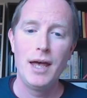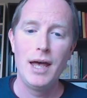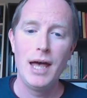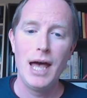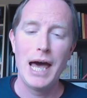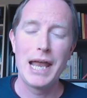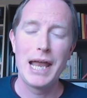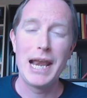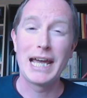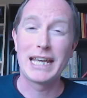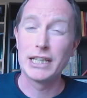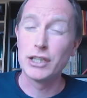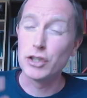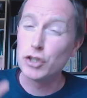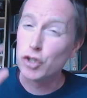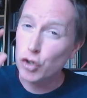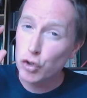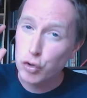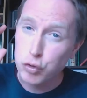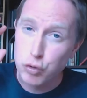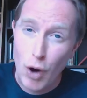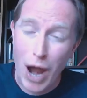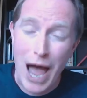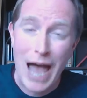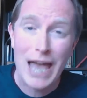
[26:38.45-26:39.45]
And I can
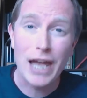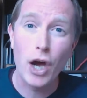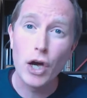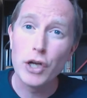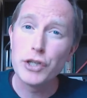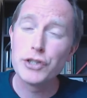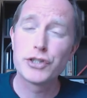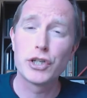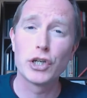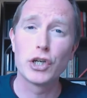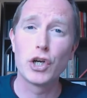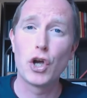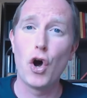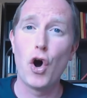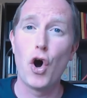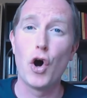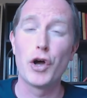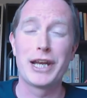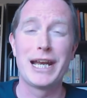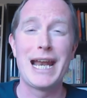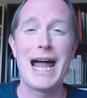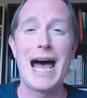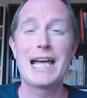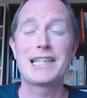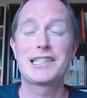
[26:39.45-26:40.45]
cry out to God
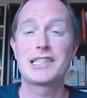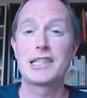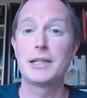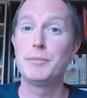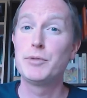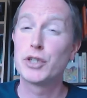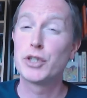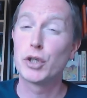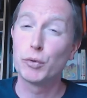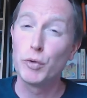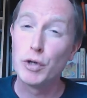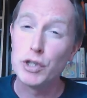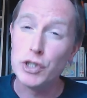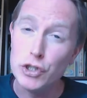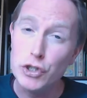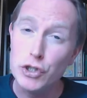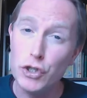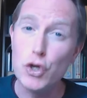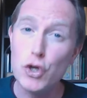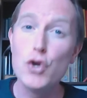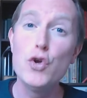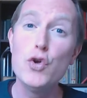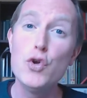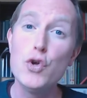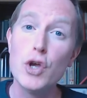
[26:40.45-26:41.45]
and ask him to
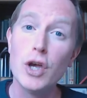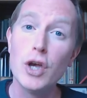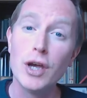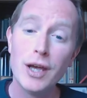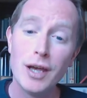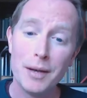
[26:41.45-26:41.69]
renew